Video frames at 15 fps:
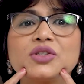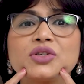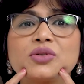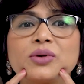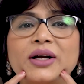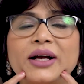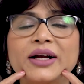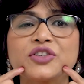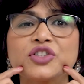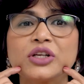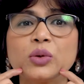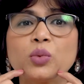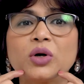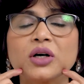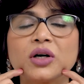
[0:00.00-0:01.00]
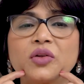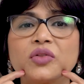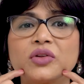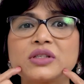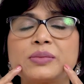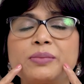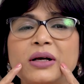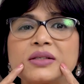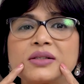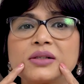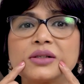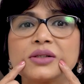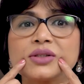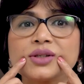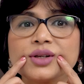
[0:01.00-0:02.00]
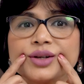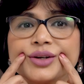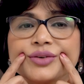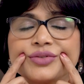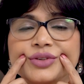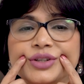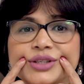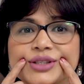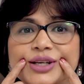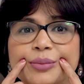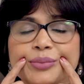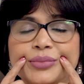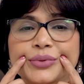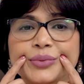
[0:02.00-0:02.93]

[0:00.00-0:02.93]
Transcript: to actually work on this muscle to lift this up.